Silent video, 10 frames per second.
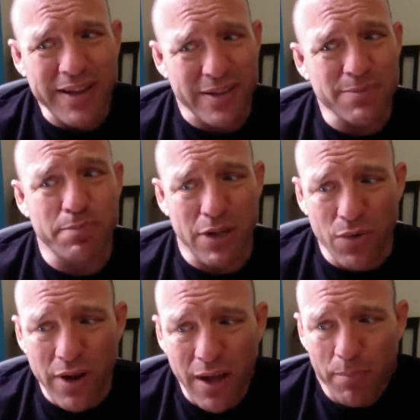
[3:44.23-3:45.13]
gets
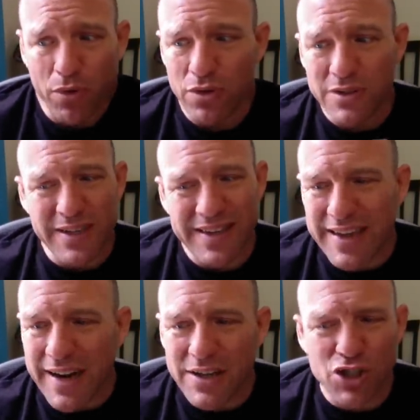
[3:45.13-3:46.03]
blown up or looks like he
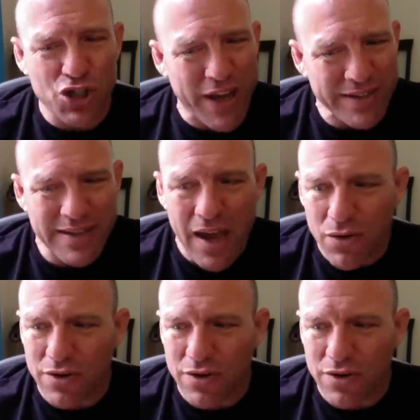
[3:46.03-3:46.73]
kind of checks out